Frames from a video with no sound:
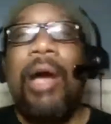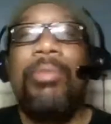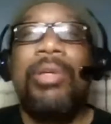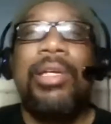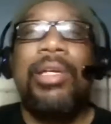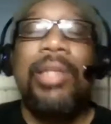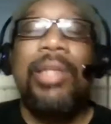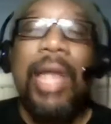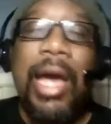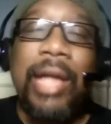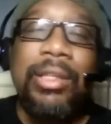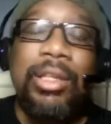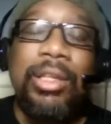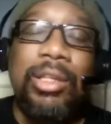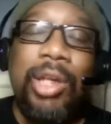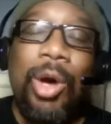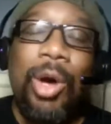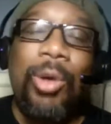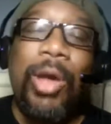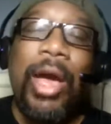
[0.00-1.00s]
glad to
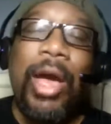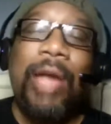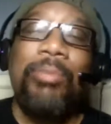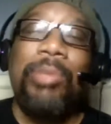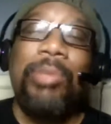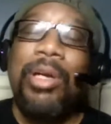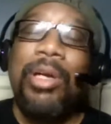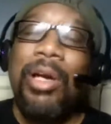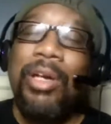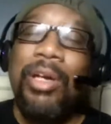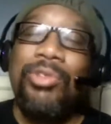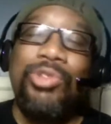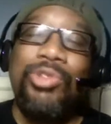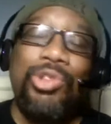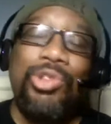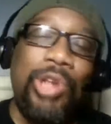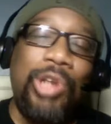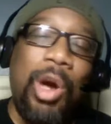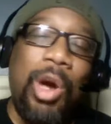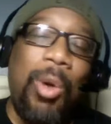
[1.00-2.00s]
know that, because
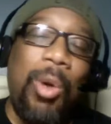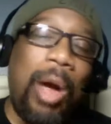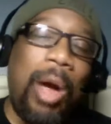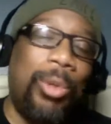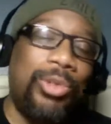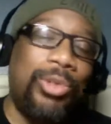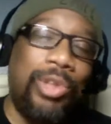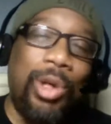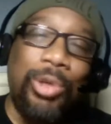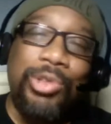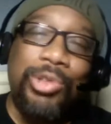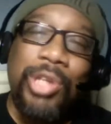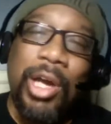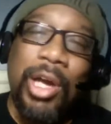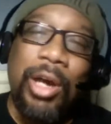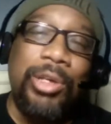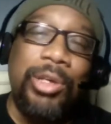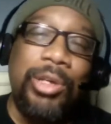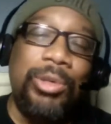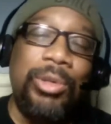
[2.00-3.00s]
I was gonna tell
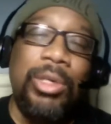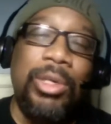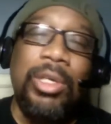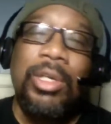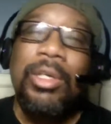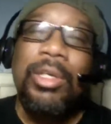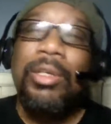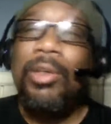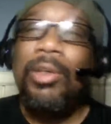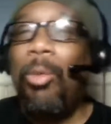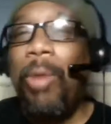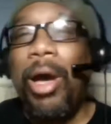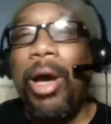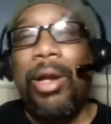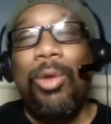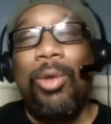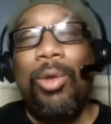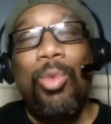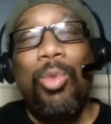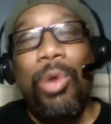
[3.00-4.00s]
you, no
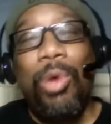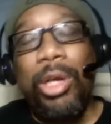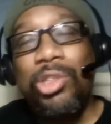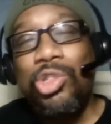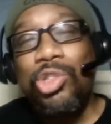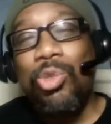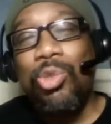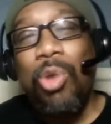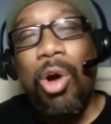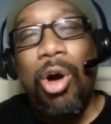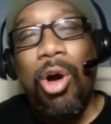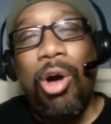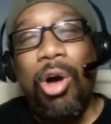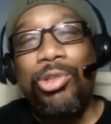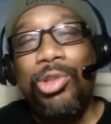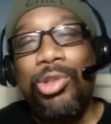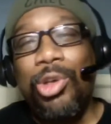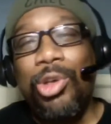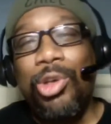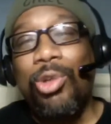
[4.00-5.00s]
matter what you all
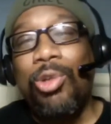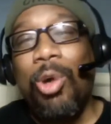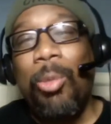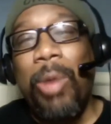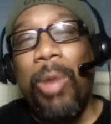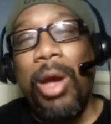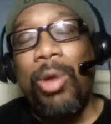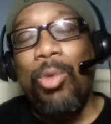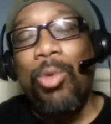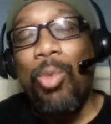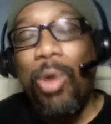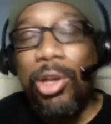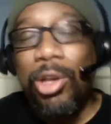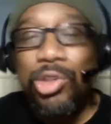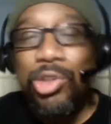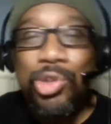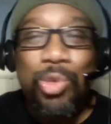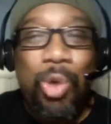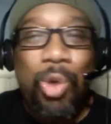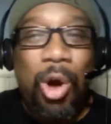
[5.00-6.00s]
do, no matter
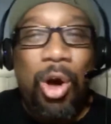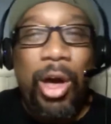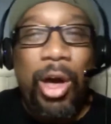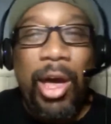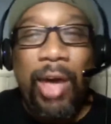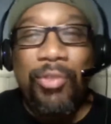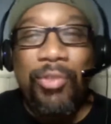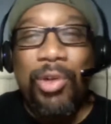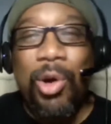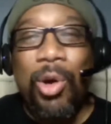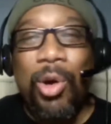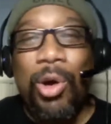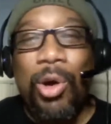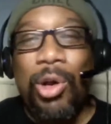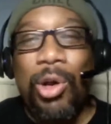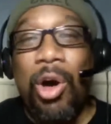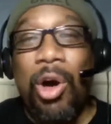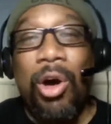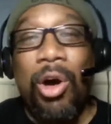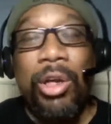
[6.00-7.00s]
what you all have going
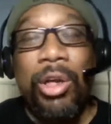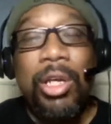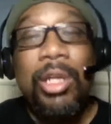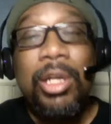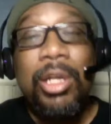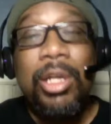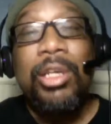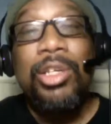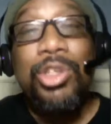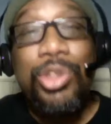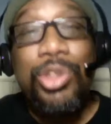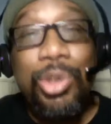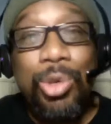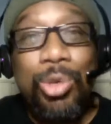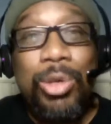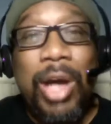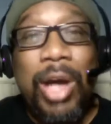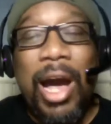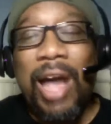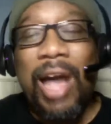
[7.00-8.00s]
on, you
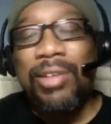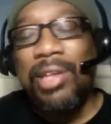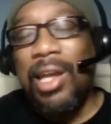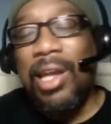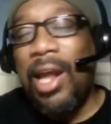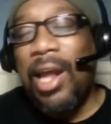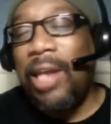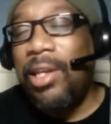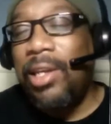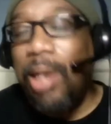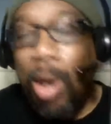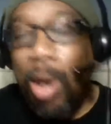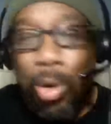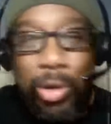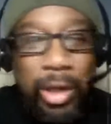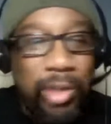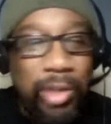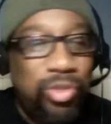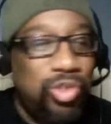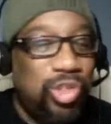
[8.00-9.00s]
guys, and I know
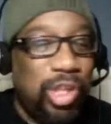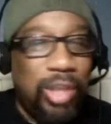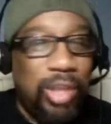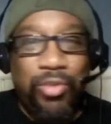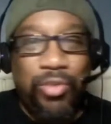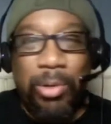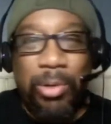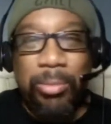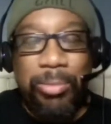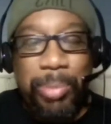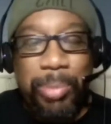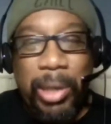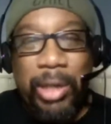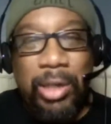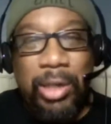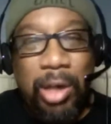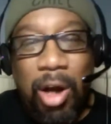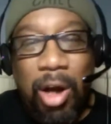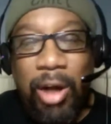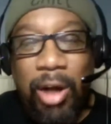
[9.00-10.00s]
this just from being
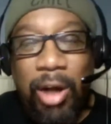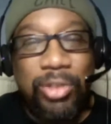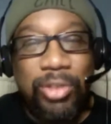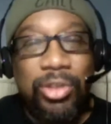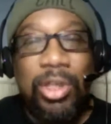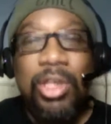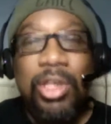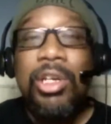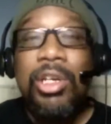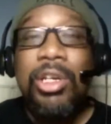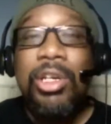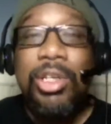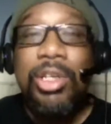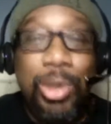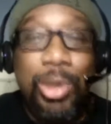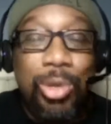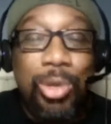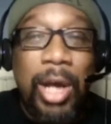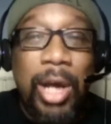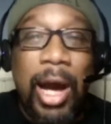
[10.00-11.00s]
an artist,
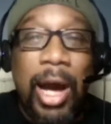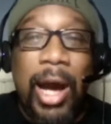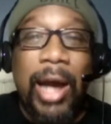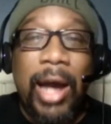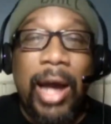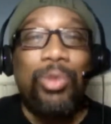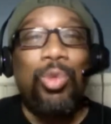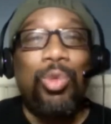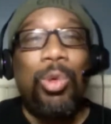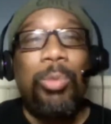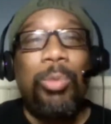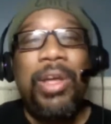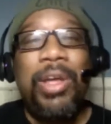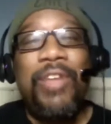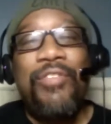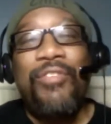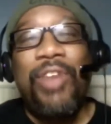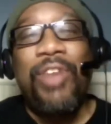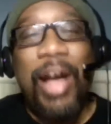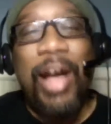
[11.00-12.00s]
you guys will be
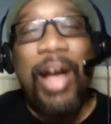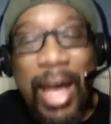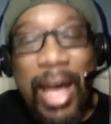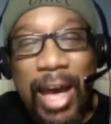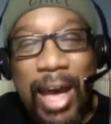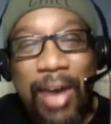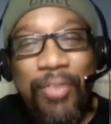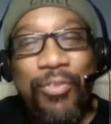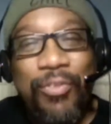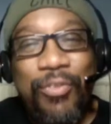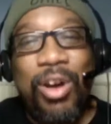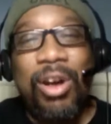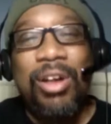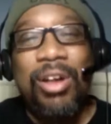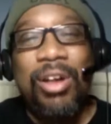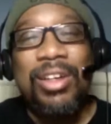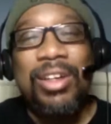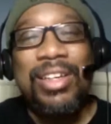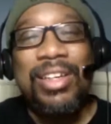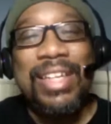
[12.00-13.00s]
forever
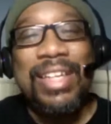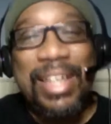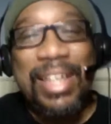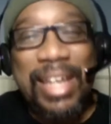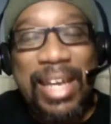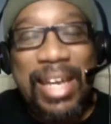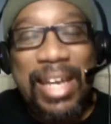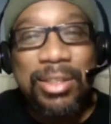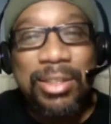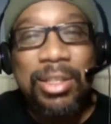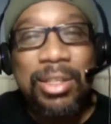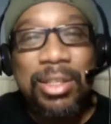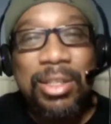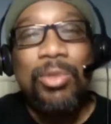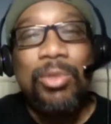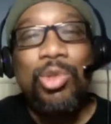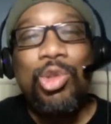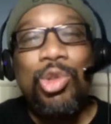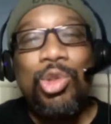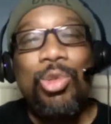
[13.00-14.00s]
linked
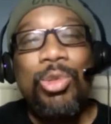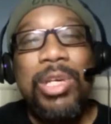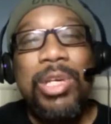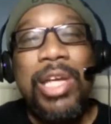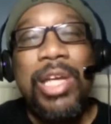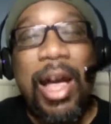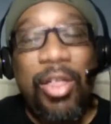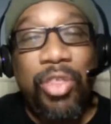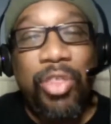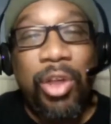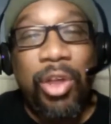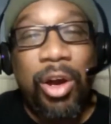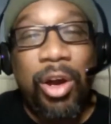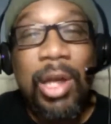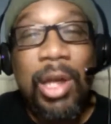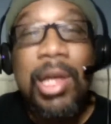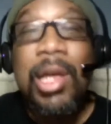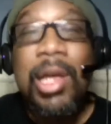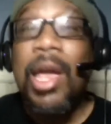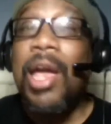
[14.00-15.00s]
together.
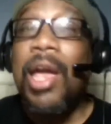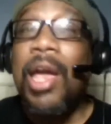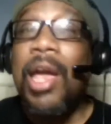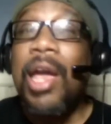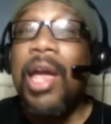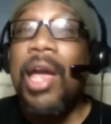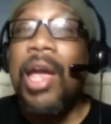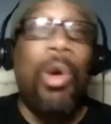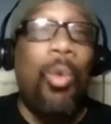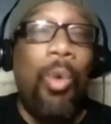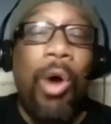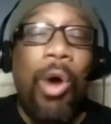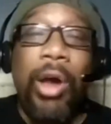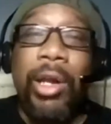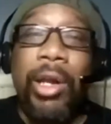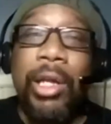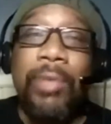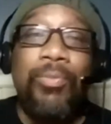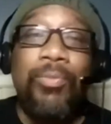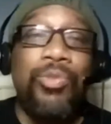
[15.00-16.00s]
And you don't want
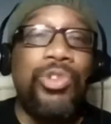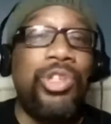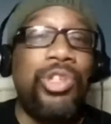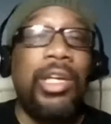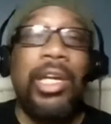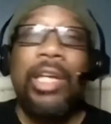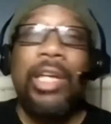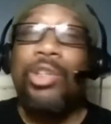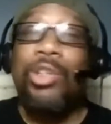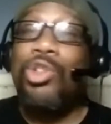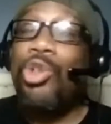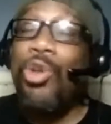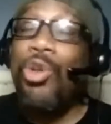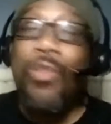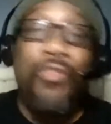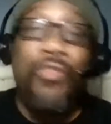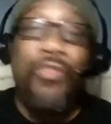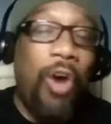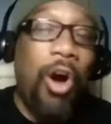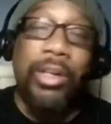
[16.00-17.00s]
it to get too
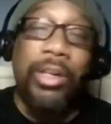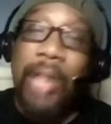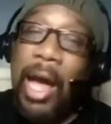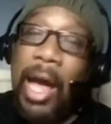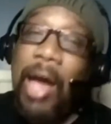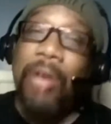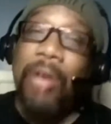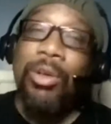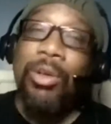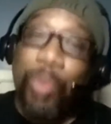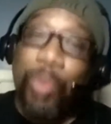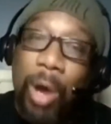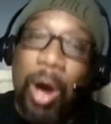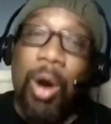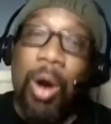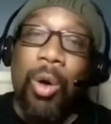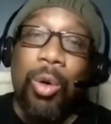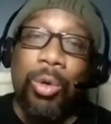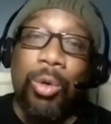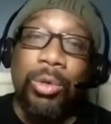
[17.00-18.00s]
far down the
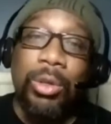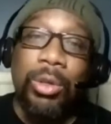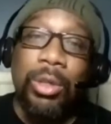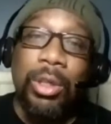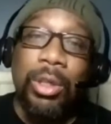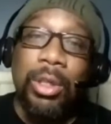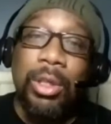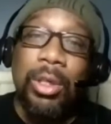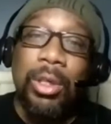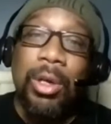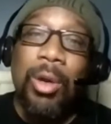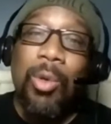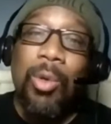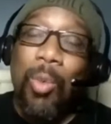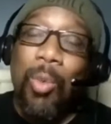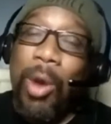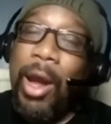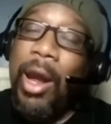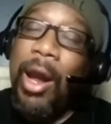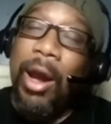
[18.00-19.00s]
road
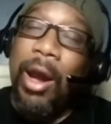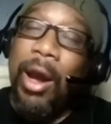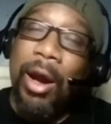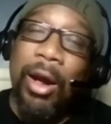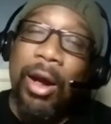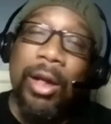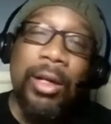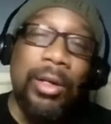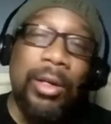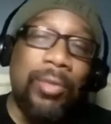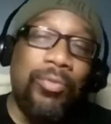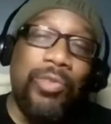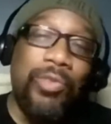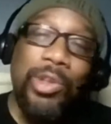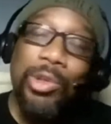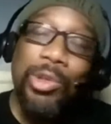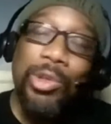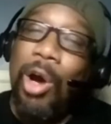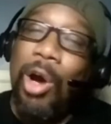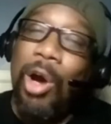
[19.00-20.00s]
where,
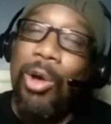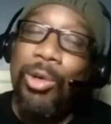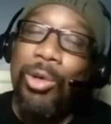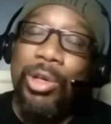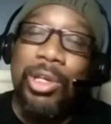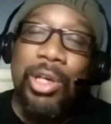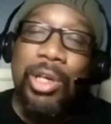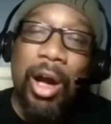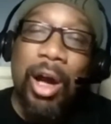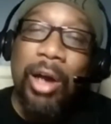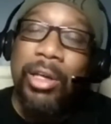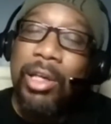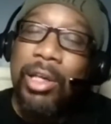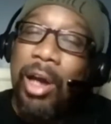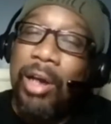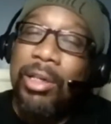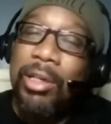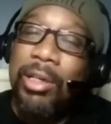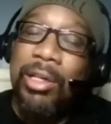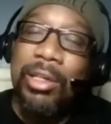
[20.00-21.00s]

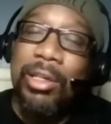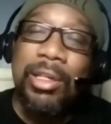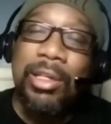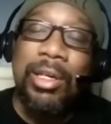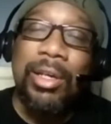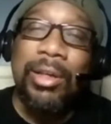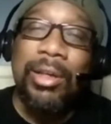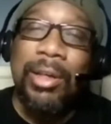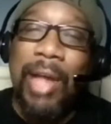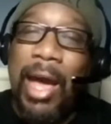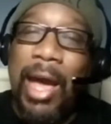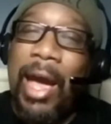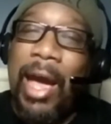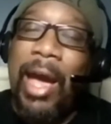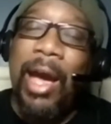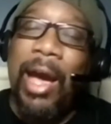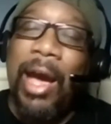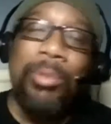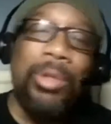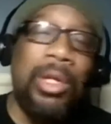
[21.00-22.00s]
y'all could have
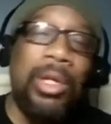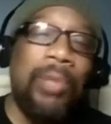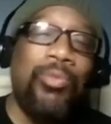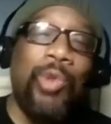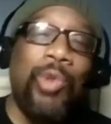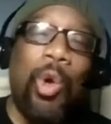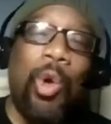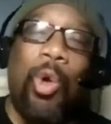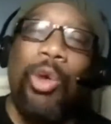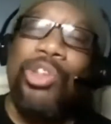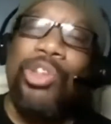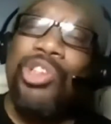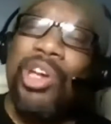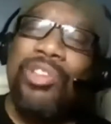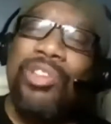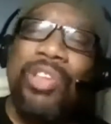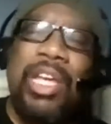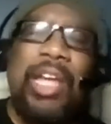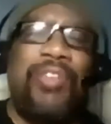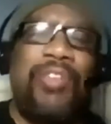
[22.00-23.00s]
collabed or
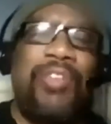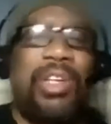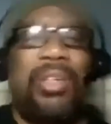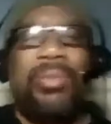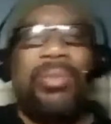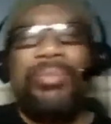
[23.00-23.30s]
just even